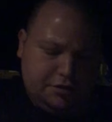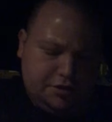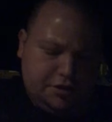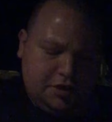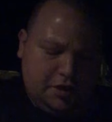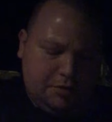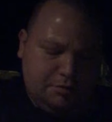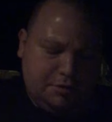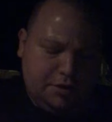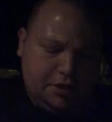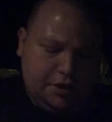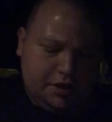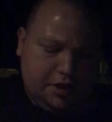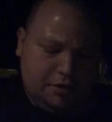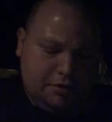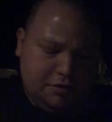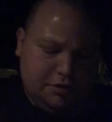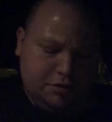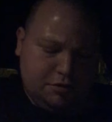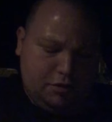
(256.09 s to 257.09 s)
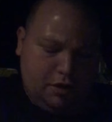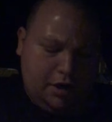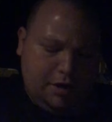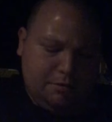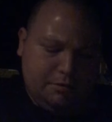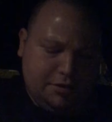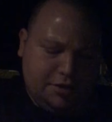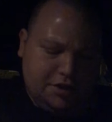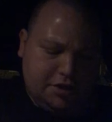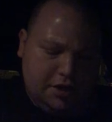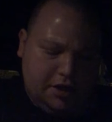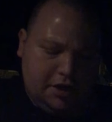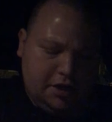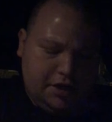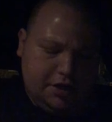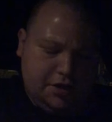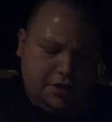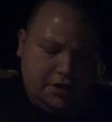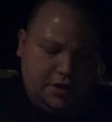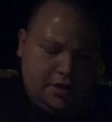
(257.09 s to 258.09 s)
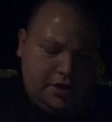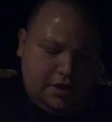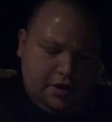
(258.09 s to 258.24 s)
something that was right beside